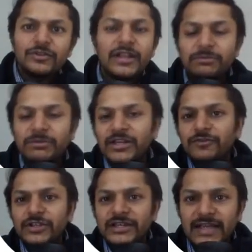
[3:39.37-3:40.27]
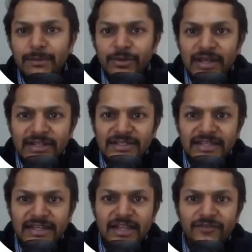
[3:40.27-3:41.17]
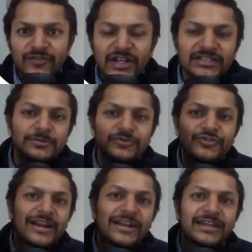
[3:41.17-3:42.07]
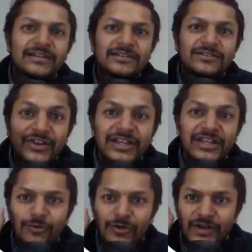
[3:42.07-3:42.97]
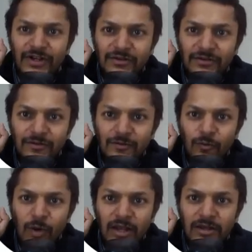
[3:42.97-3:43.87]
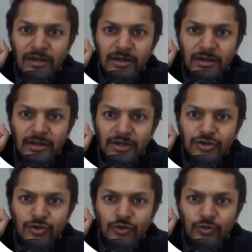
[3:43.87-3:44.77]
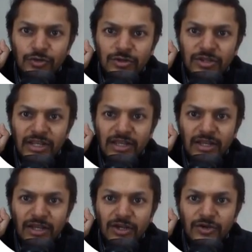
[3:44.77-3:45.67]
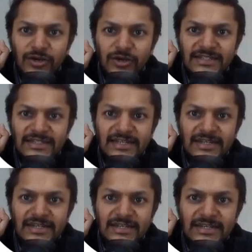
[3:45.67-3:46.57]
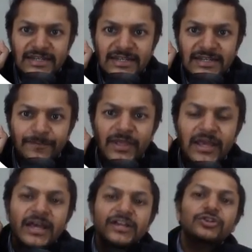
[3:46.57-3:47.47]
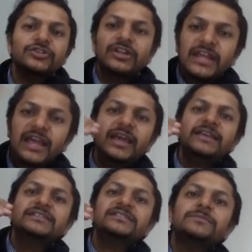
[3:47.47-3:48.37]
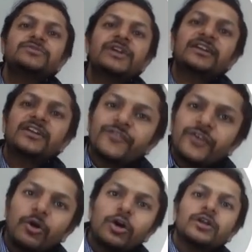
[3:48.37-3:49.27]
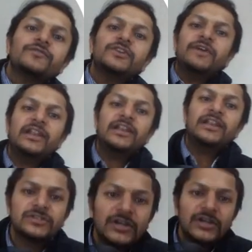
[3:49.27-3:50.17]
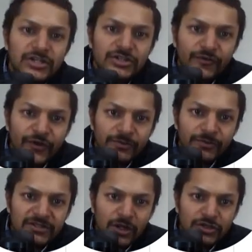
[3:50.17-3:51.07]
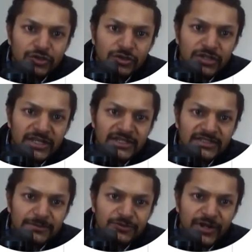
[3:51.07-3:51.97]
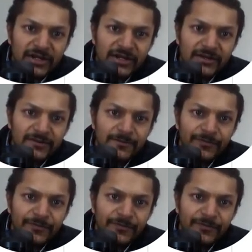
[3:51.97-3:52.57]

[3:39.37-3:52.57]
Let me give you the example. Let us say that we are subtracting 3 out of it. 1, 2, 3. You get 16. So 3 is subtracted from all of the values. So from this also, 3 is subtracted.